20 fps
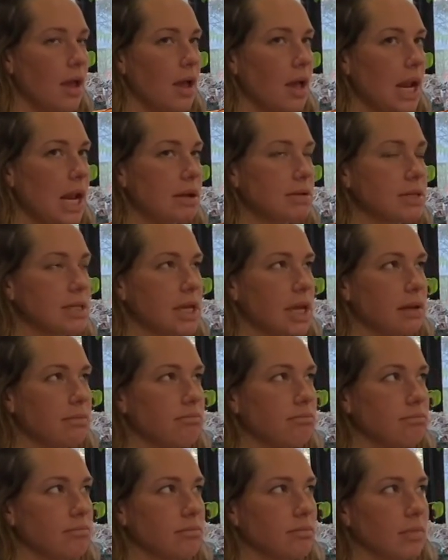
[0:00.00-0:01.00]
And I was like,
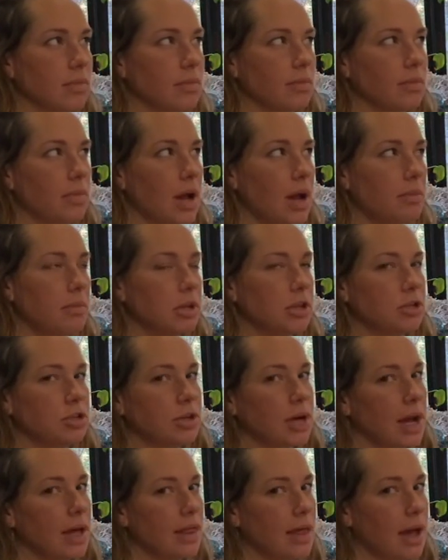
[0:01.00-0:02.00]
I'm gonna
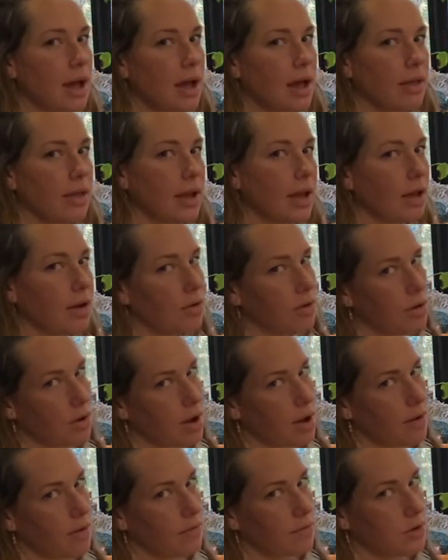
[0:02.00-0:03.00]
try that. Like, I don't know
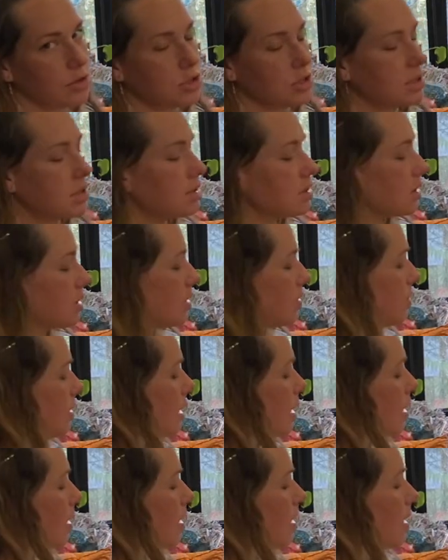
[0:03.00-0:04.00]
how efficient it's gonna
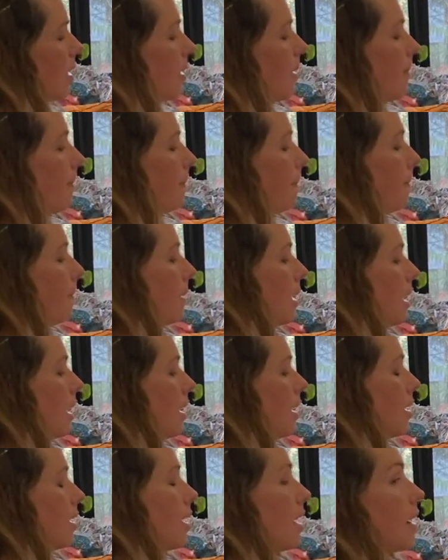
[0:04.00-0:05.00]
be,
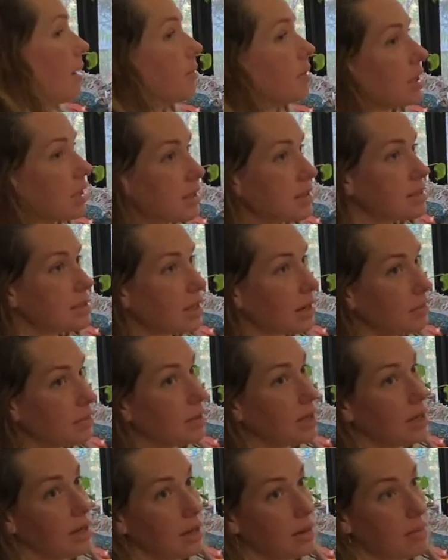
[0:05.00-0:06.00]
but I'm gonna set up the
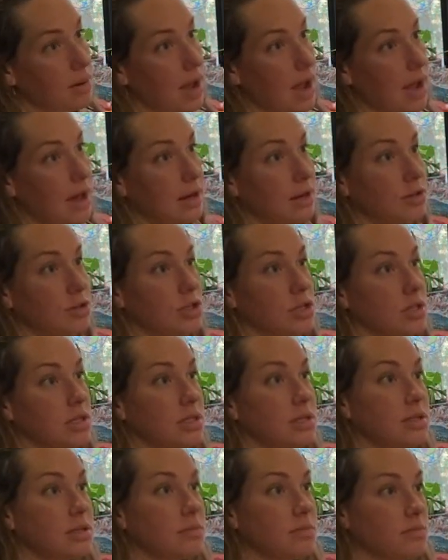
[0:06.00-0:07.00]
heating pad and
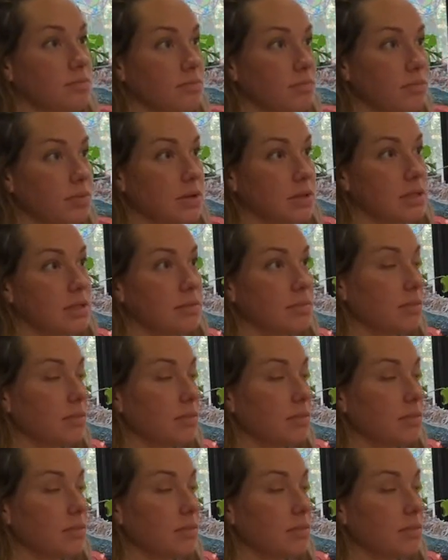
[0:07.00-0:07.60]
just put some